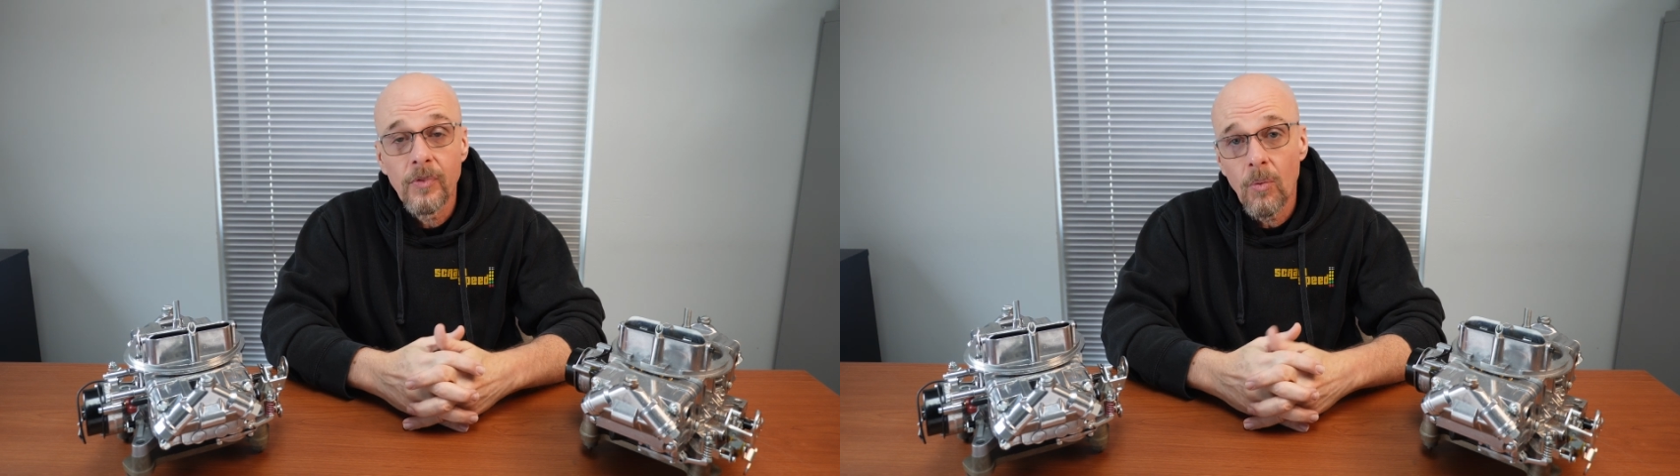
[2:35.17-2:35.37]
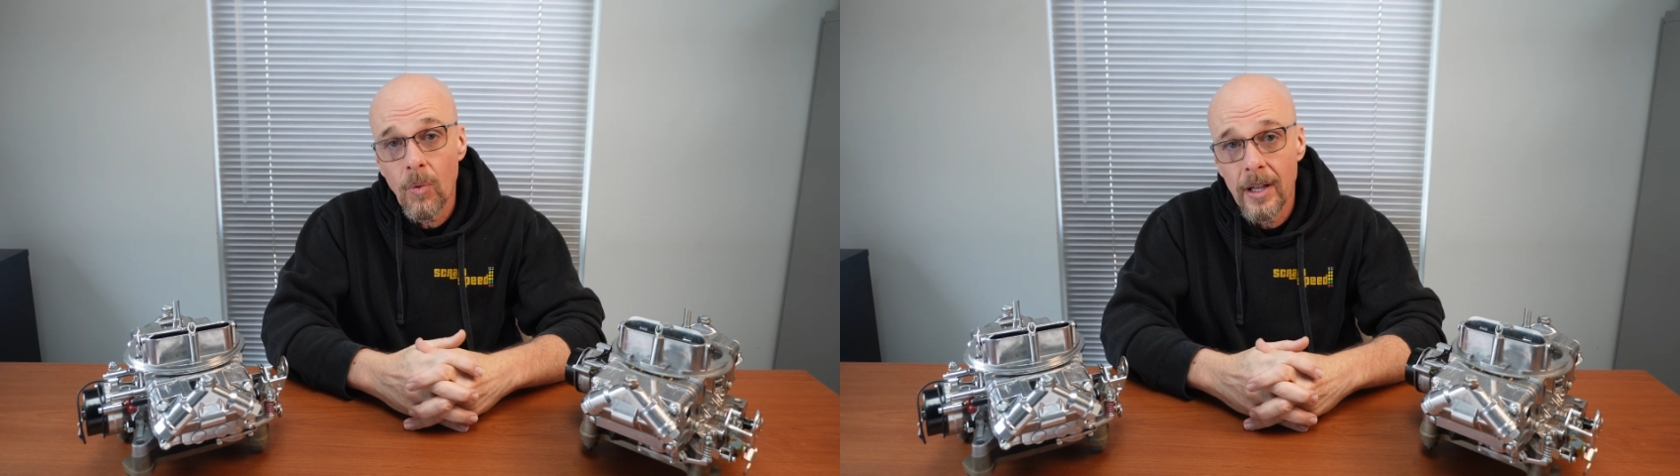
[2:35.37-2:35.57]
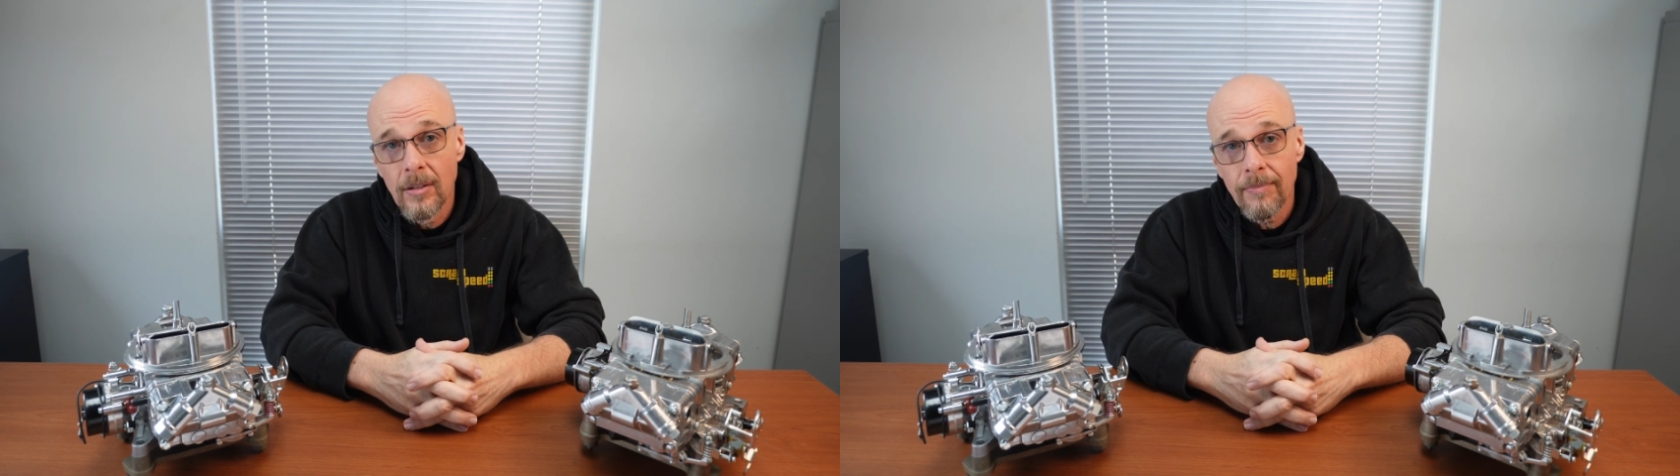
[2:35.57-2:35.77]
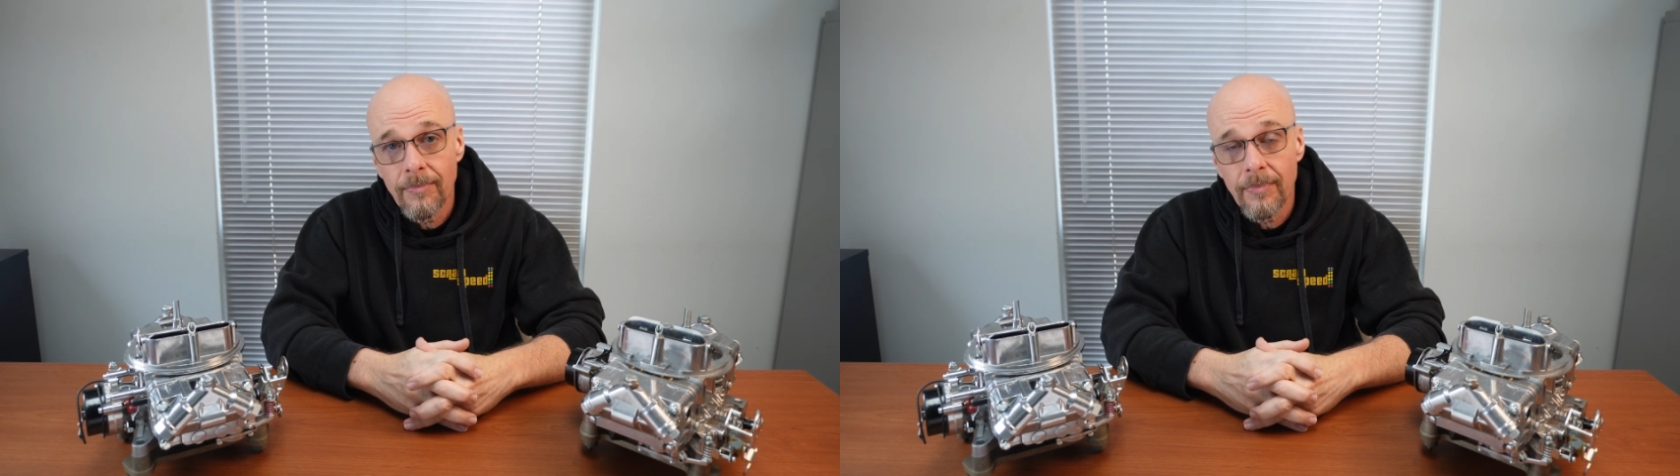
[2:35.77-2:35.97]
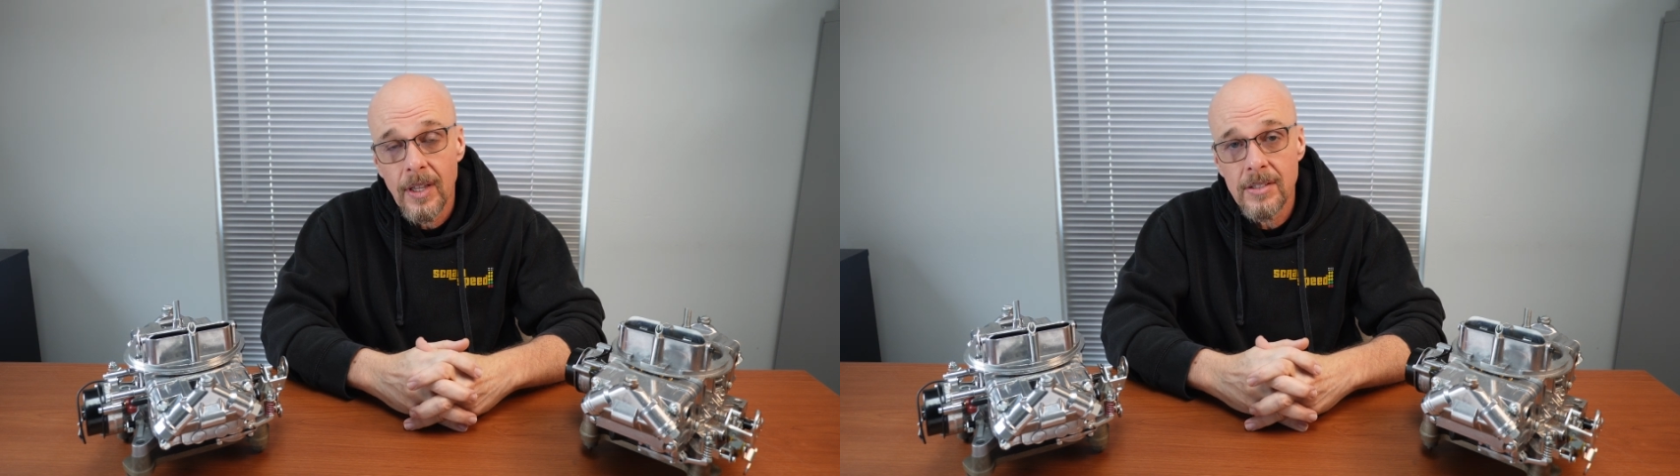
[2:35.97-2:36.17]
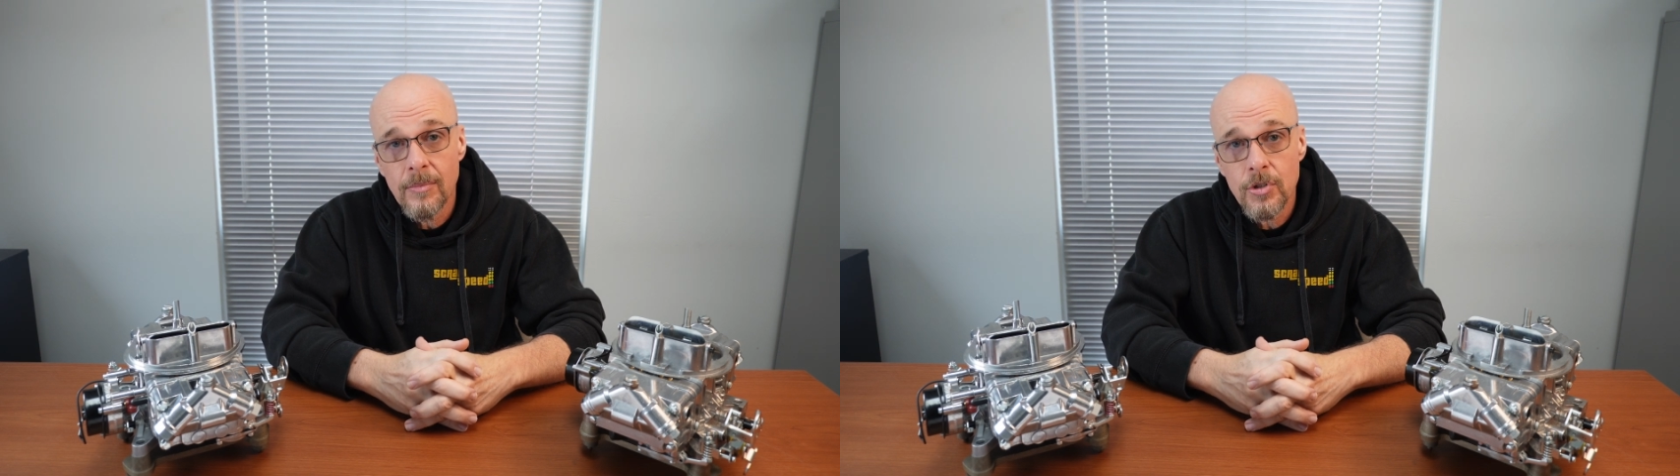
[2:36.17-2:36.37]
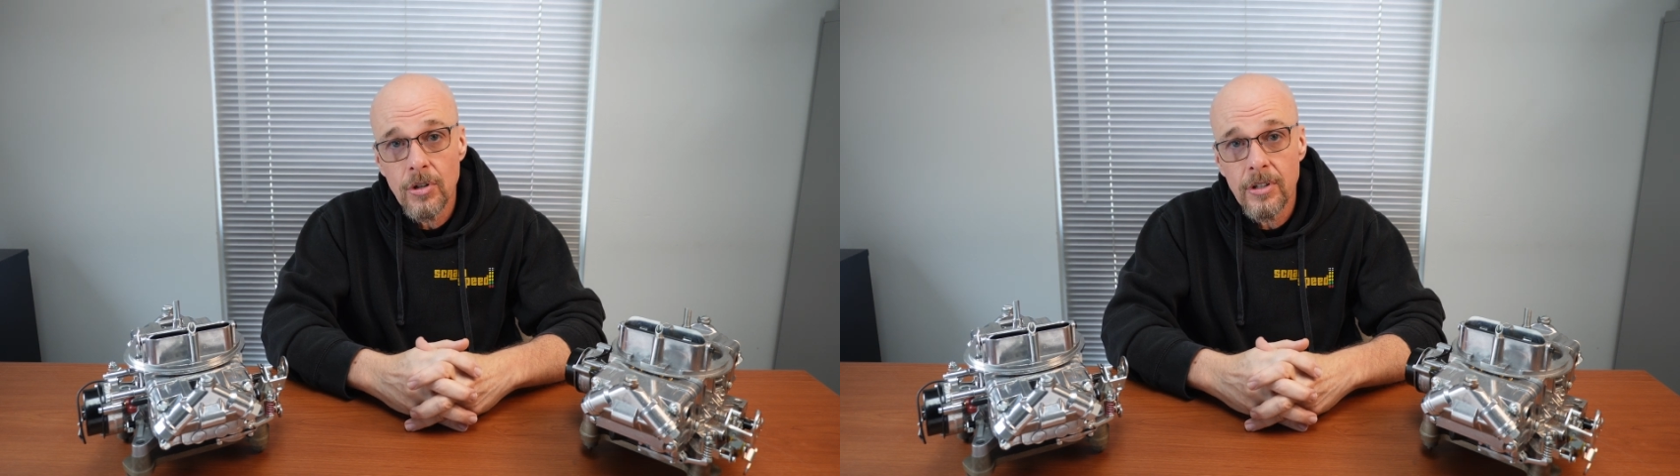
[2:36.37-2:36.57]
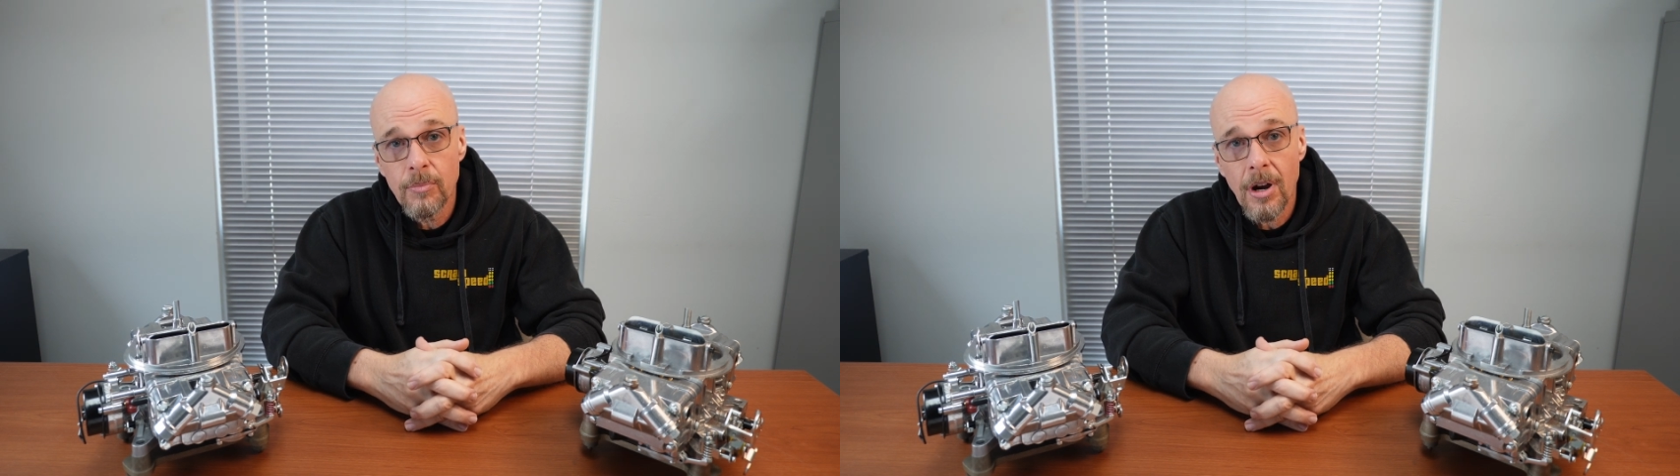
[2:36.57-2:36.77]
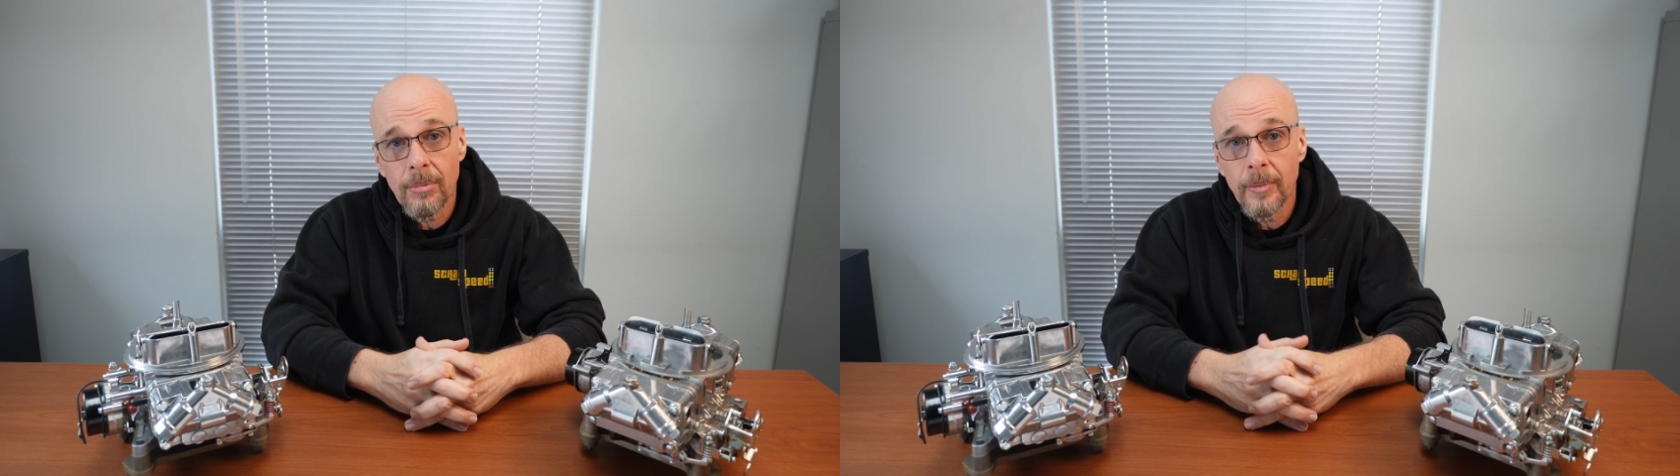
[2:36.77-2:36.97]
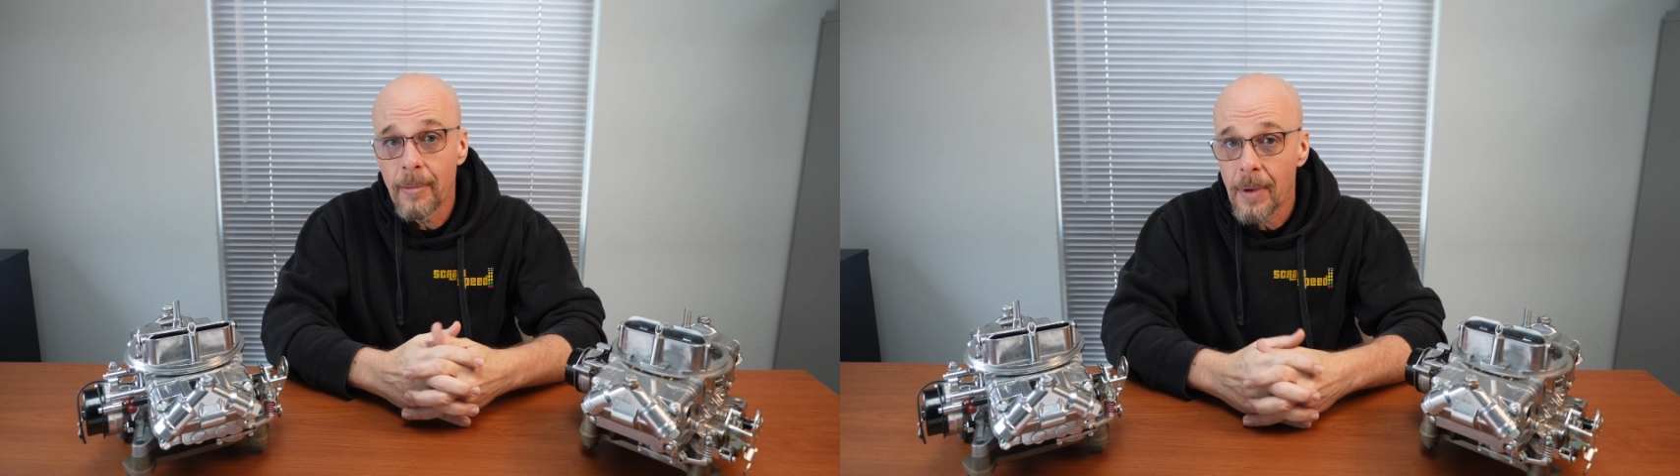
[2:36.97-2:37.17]
Well, as I'm sure you can
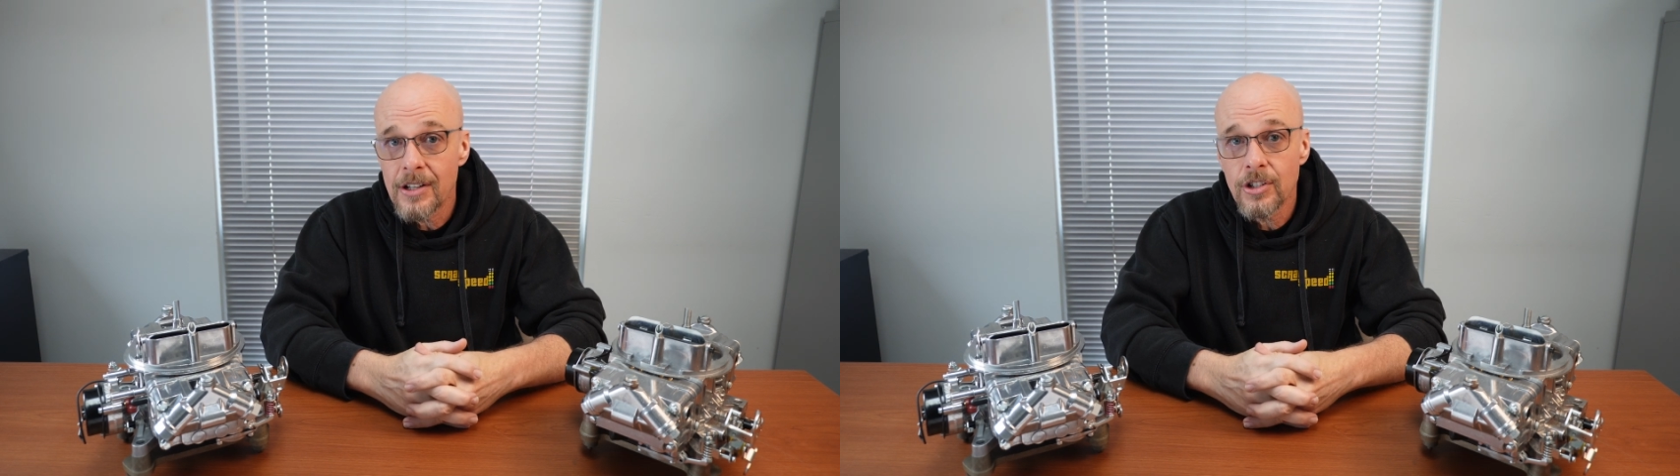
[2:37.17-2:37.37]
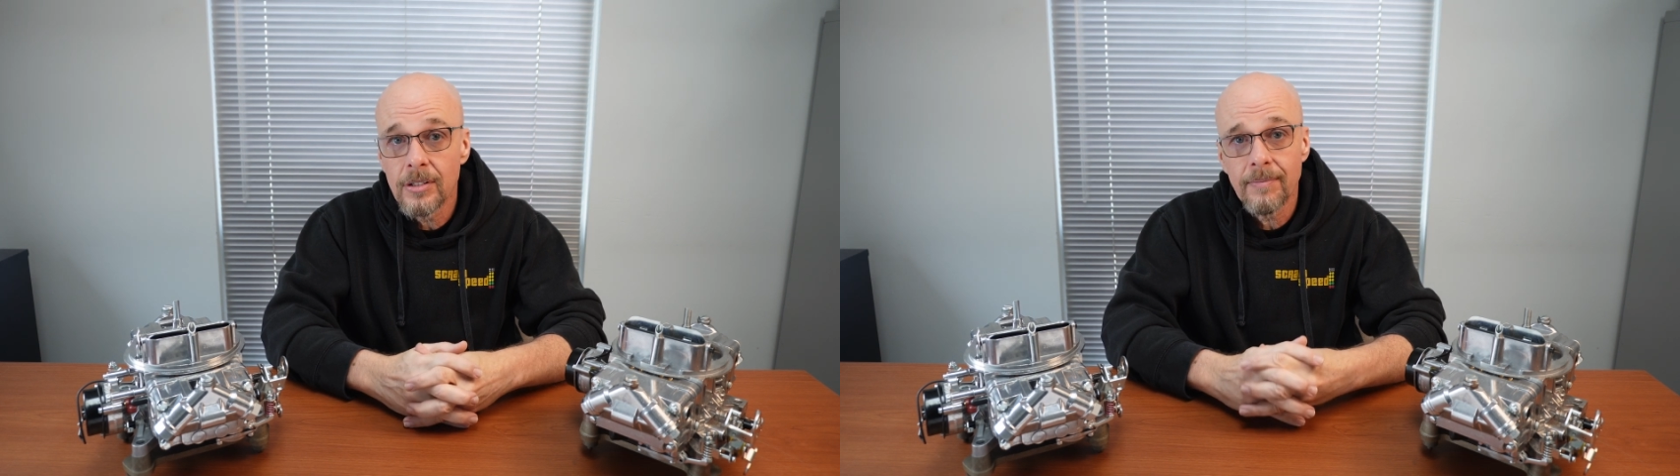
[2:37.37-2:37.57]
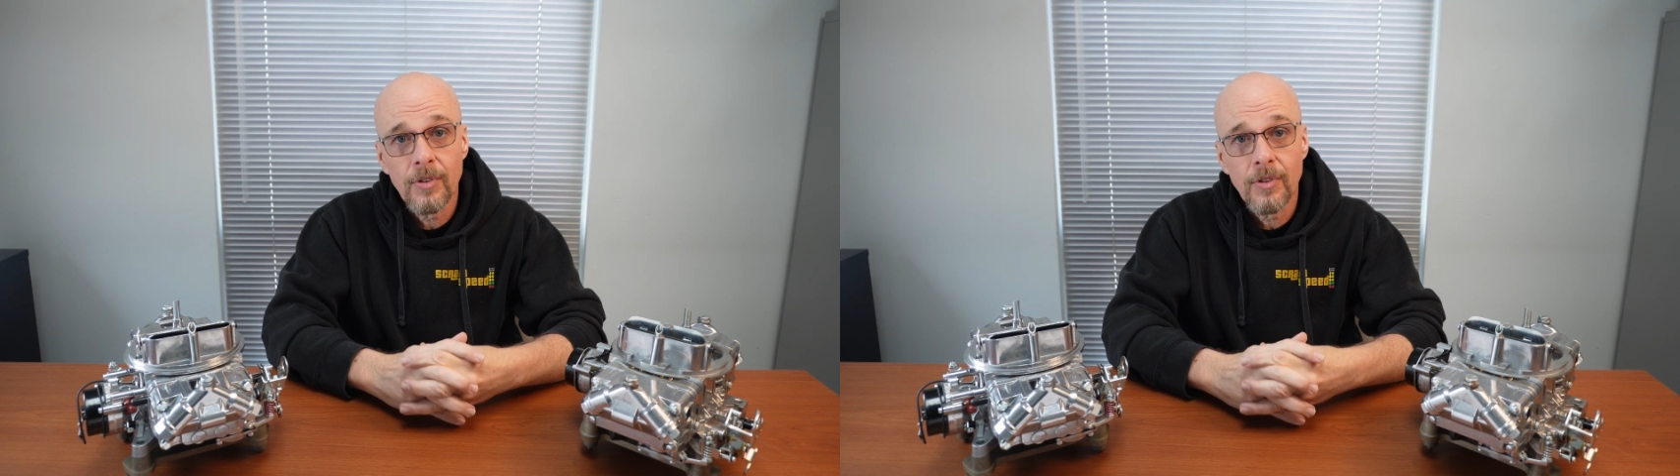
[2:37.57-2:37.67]
probably imagine,